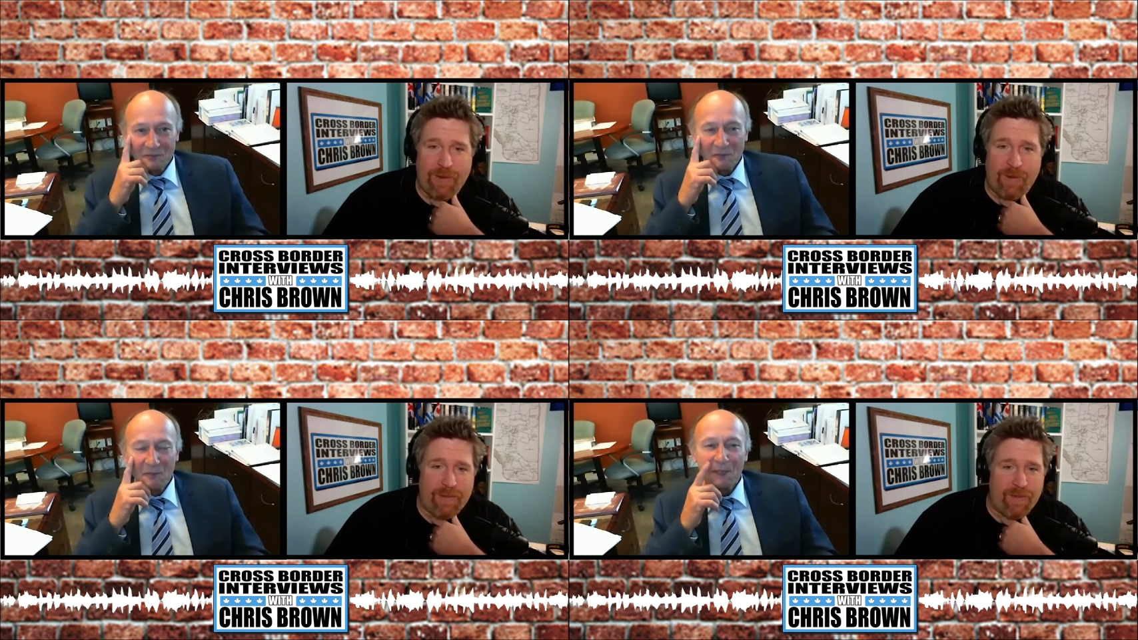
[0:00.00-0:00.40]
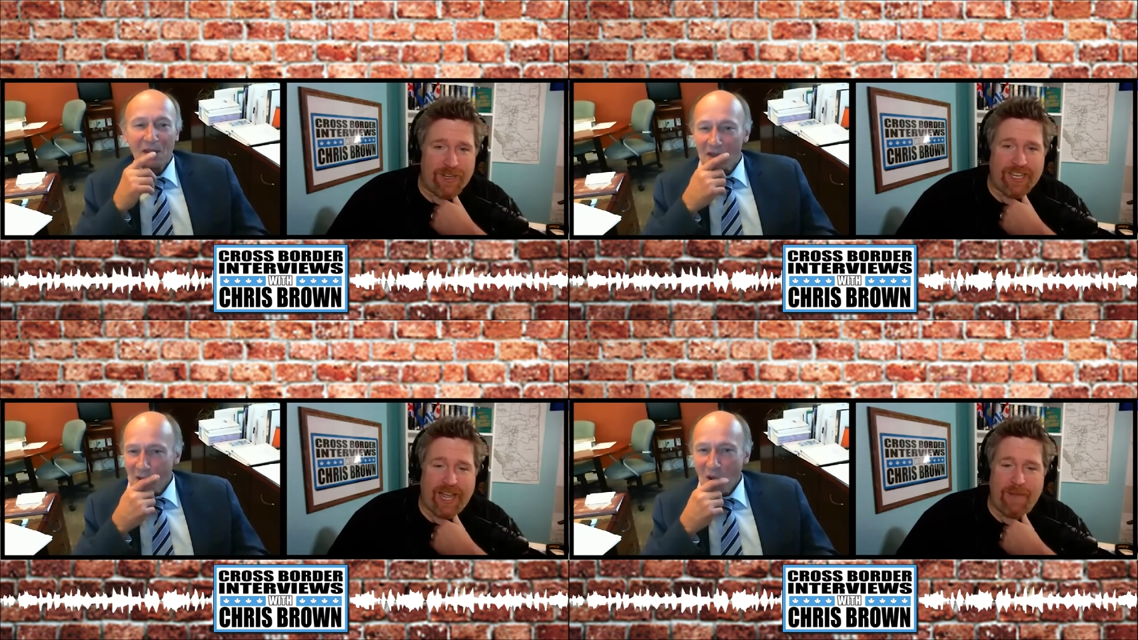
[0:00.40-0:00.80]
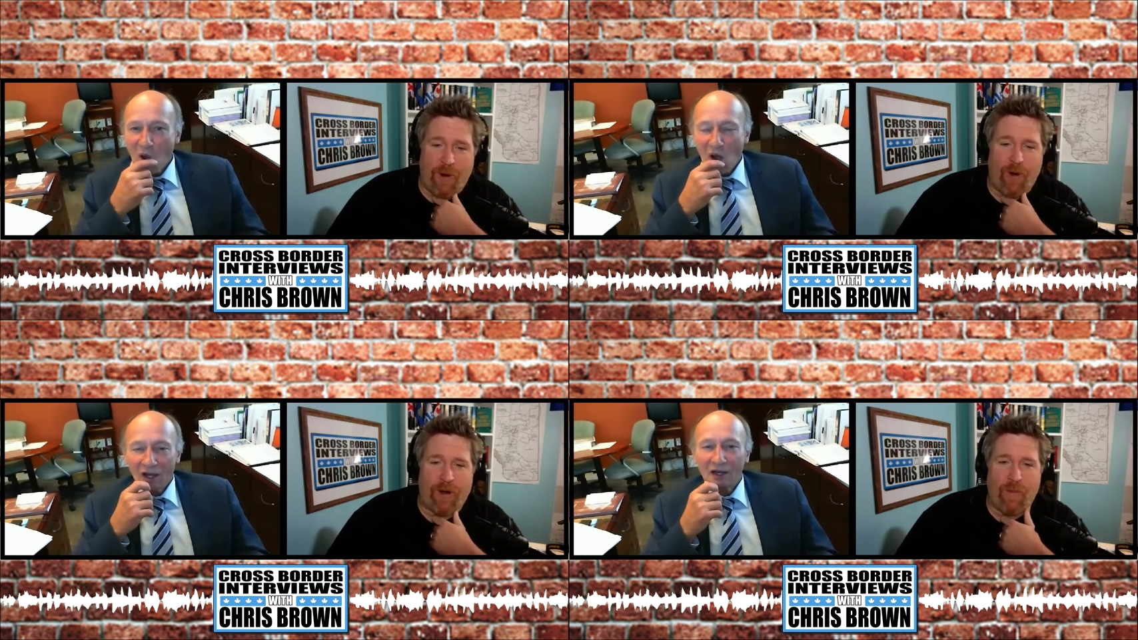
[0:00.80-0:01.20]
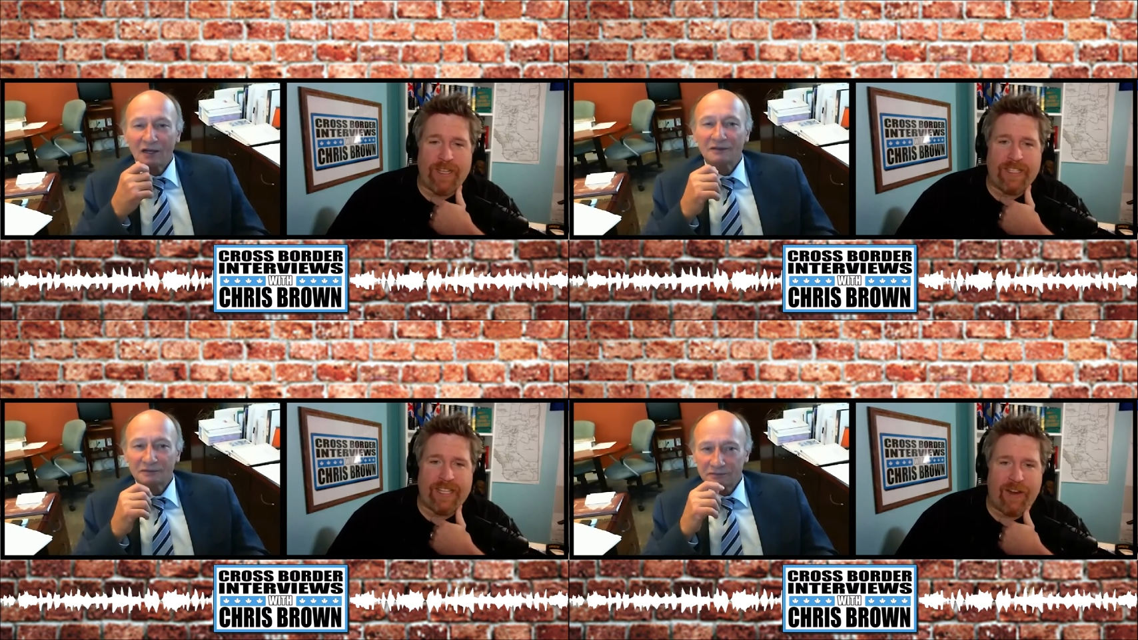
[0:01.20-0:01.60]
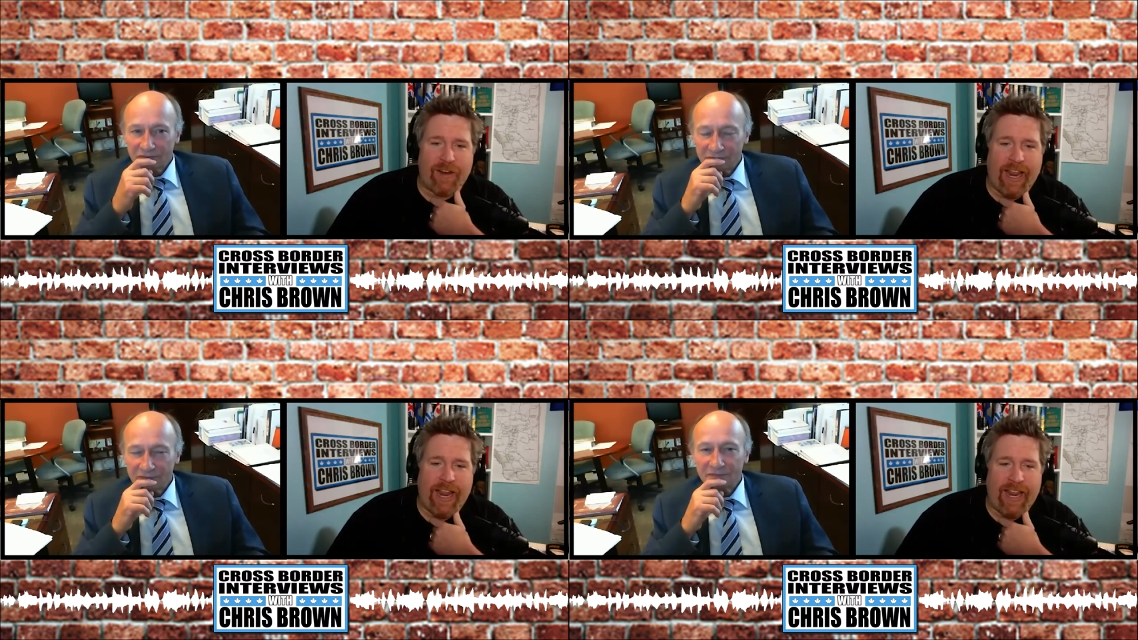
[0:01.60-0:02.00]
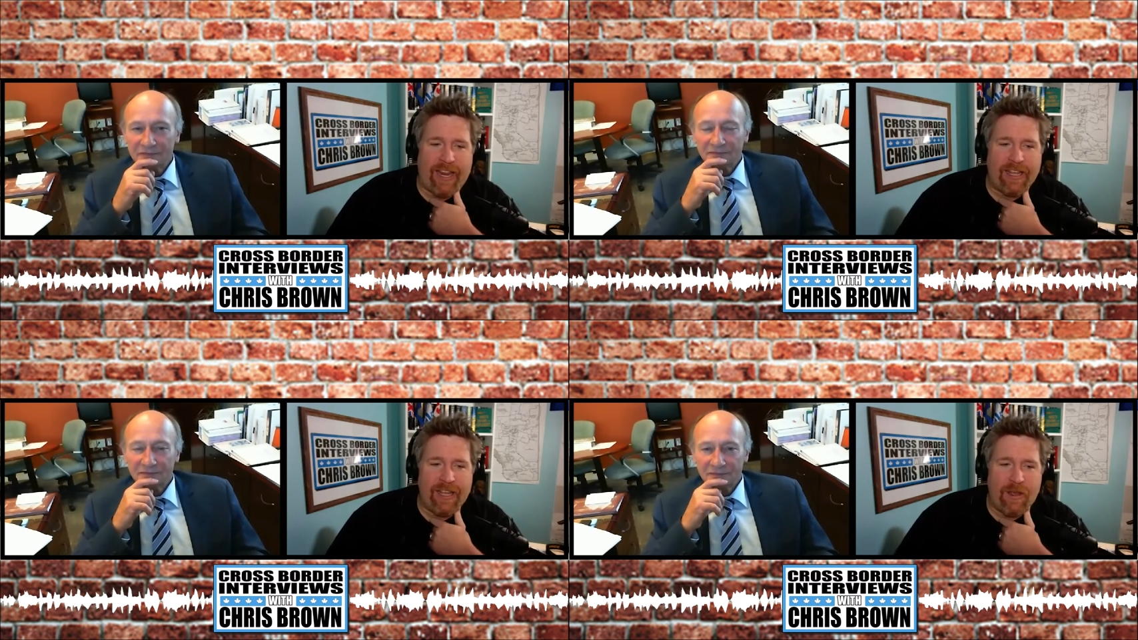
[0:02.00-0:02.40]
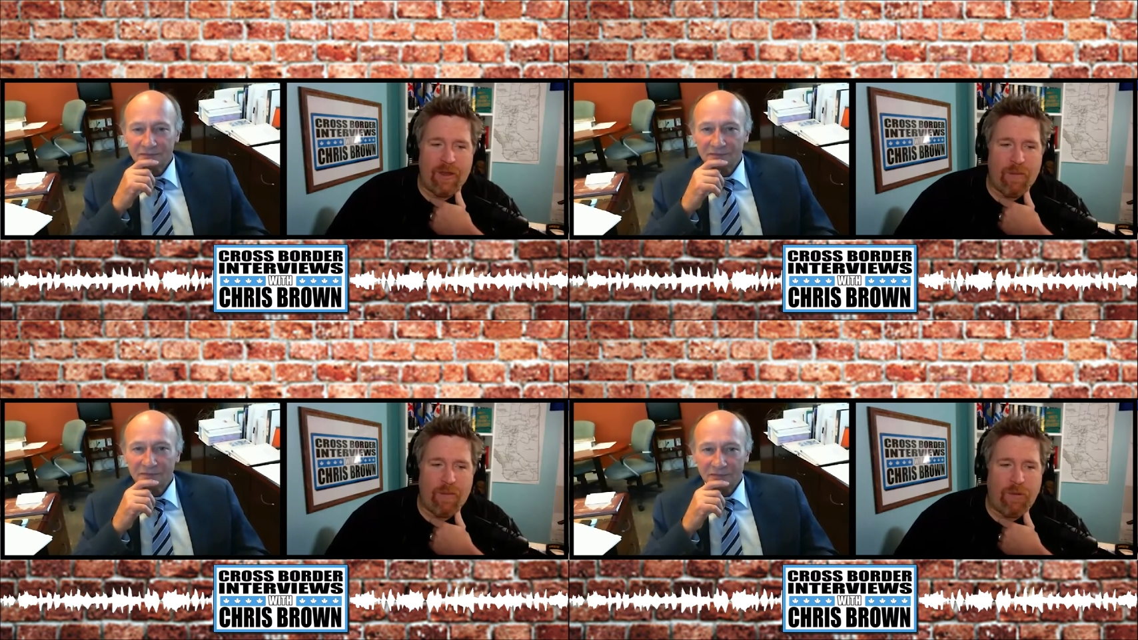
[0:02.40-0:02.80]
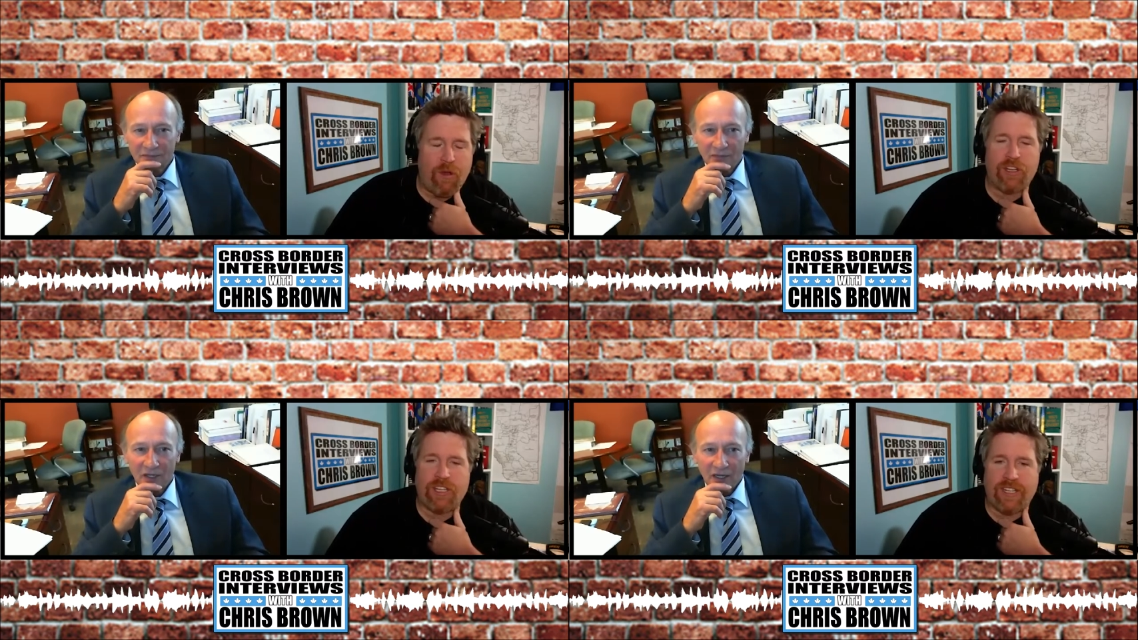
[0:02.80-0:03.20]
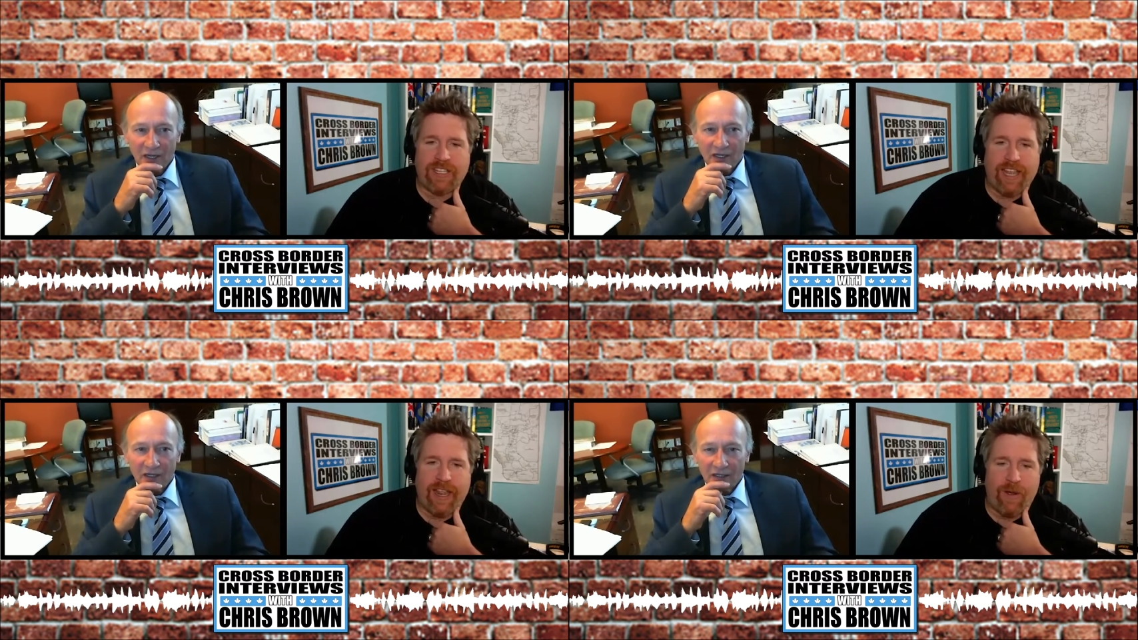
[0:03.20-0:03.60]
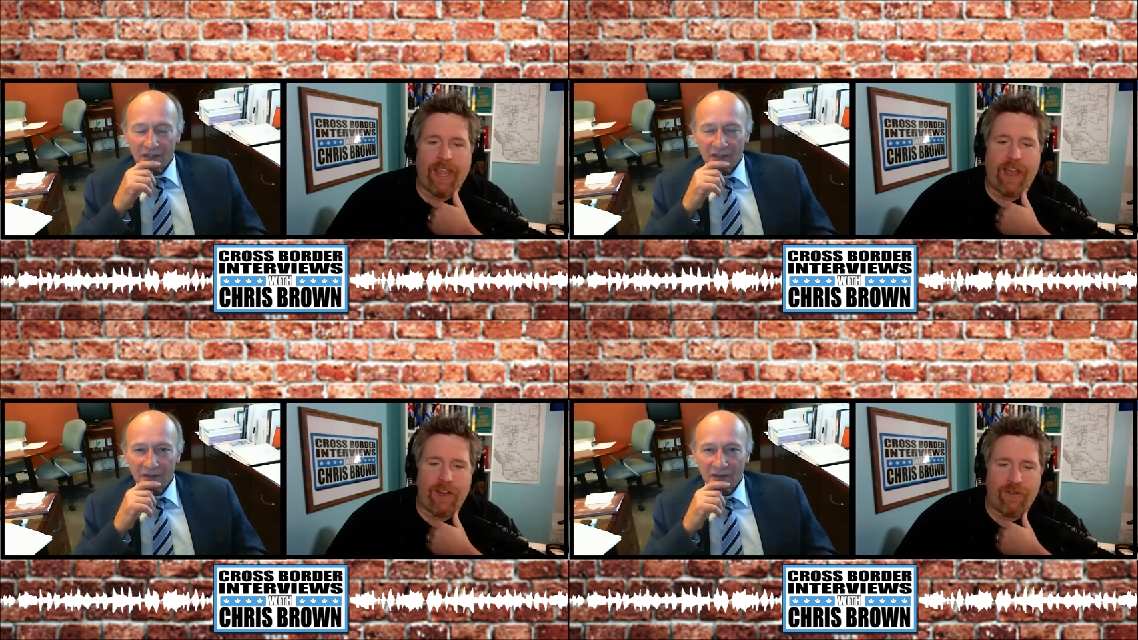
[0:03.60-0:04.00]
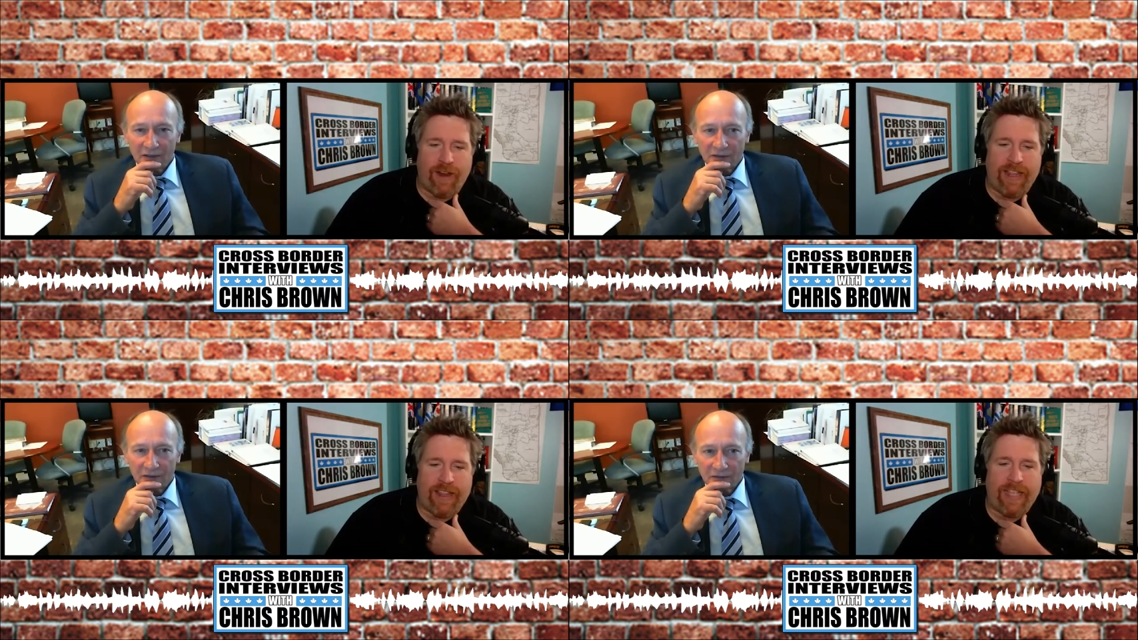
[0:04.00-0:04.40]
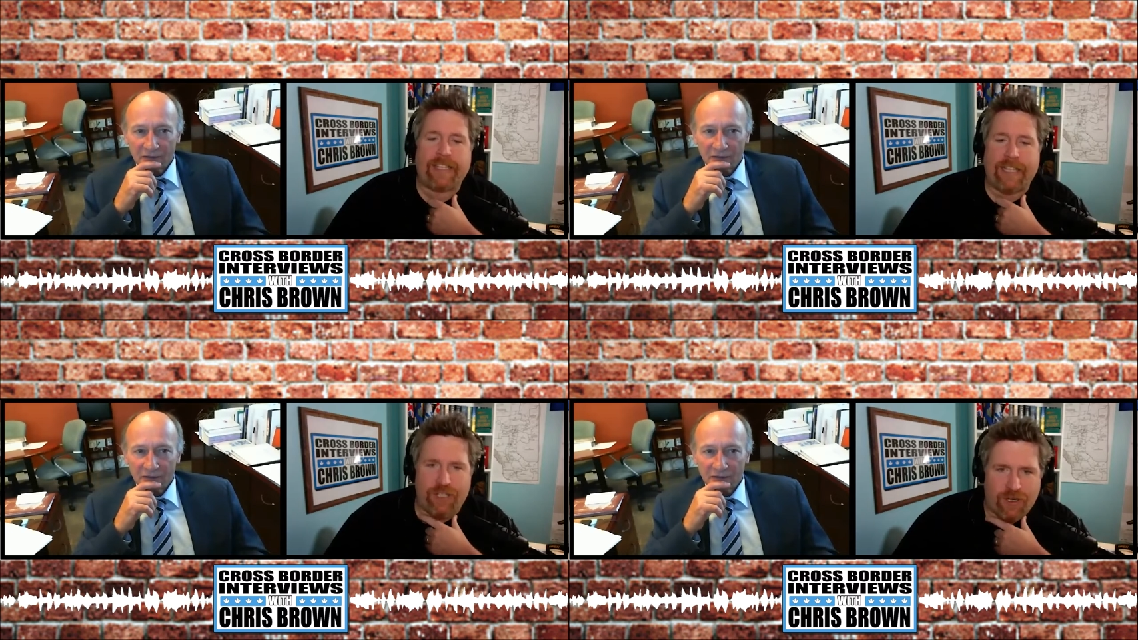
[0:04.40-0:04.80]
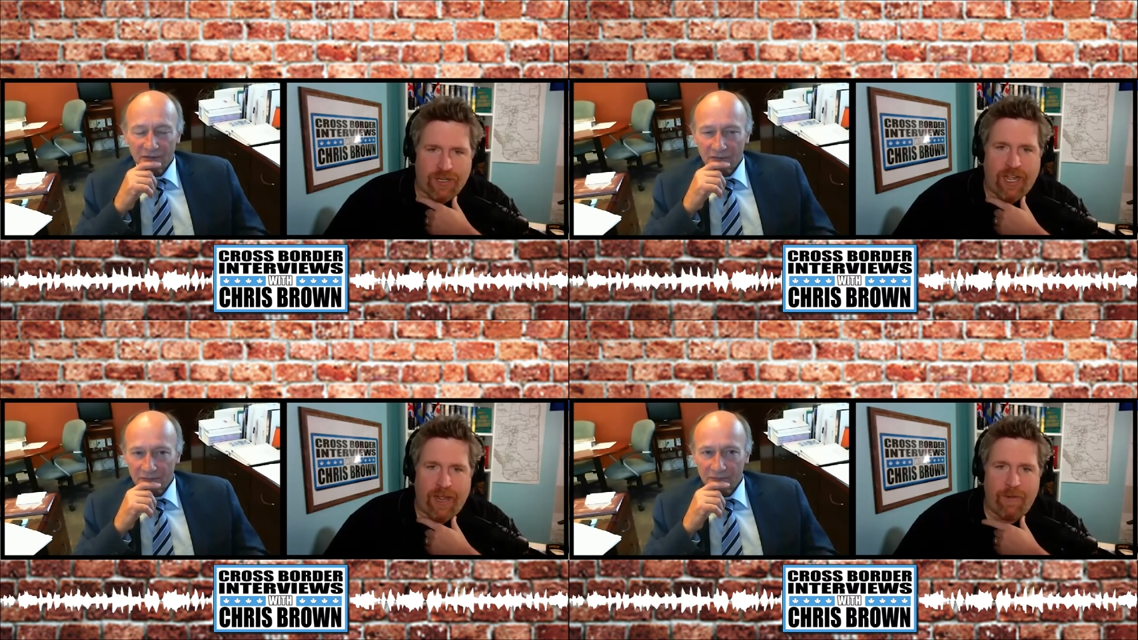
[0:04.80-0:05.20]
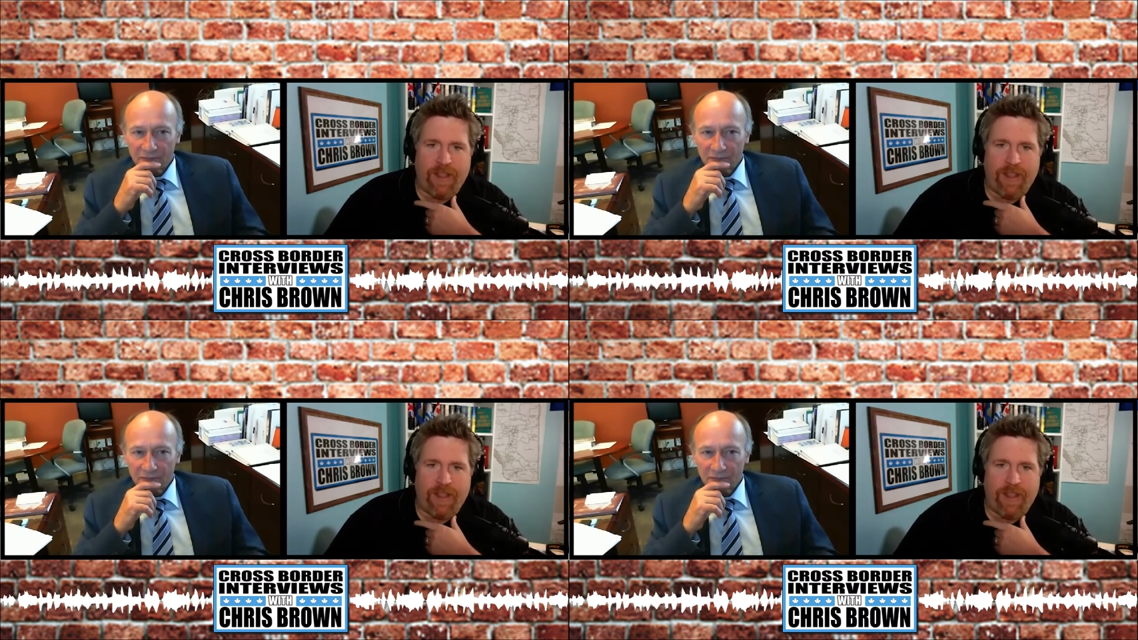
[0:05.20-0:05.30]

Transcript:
Speaker 1: One more time. Or was there a push to say, okay, Andre, this is your time.